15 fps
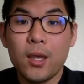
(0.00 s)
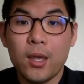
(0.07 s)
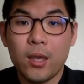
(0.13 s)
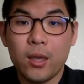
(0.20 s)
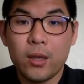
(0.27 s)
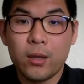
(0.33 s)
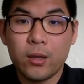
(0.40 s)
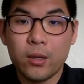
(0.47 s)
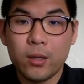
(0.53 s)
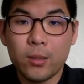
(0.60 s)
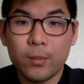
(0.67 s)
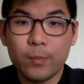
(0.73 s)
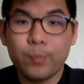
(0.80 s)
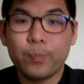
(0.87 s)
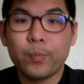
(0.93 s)
And
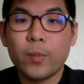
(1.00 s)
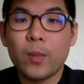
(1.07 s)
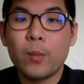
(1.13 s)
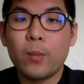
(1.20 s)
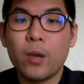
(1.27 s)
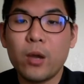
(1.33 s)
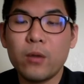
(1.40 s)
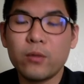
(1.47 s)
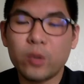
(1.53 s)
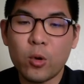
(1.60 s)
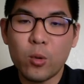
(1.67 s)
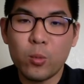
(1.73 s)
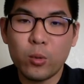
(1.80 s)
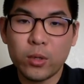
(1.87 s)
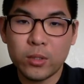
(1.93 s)
um, part of the
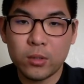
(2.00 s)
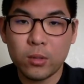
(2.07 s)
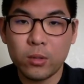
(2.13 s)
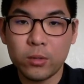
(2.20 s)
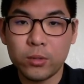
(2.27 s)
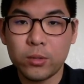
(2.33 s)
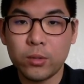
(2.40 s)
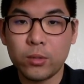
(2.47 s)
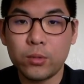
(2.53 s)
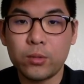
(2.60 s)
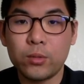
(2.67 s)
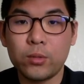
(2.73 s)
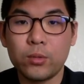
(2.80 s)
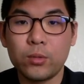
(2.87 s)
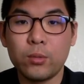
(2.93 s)
homework is also
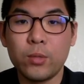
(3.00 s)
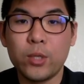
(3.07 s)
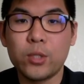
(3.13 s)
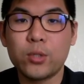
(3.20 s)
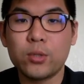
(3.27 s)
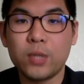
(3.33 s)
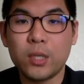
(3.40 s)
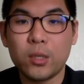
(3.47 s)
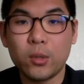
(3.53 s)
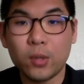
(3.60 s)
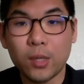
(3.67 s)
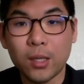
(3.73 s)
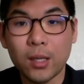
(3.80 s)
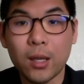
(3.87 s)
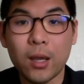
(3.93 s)
to make sure that your
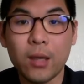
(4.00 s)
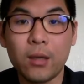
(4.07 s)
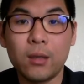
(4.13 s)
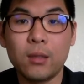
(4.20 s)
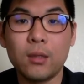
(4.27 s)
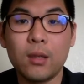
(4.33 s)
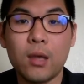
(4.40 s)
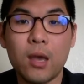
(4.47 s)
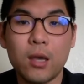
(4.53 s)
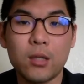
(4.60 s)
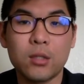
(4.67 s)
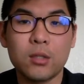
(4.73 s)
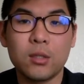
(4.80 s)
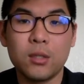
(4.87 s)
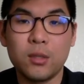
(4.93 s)
client
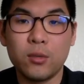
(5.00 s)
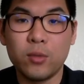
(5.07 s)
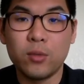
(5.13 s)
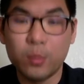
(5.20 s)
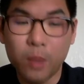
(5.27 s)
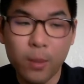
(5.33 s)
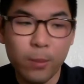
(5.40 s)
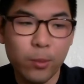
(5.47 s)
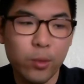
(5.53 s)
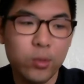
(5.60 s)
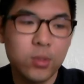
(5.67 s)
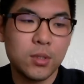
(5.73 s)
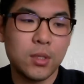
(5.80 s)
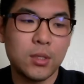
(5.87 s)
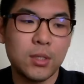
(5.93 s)
actually
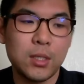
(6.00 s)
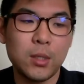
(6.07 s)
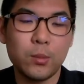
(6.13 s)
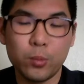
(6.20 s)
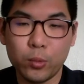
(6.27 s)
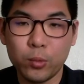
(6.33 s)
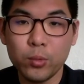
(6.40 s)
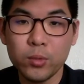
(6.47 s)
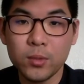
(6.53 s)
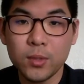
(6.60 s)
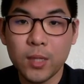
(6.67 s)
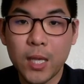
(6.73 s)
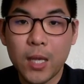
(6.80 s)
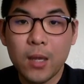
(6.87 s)
remembers the sleep rules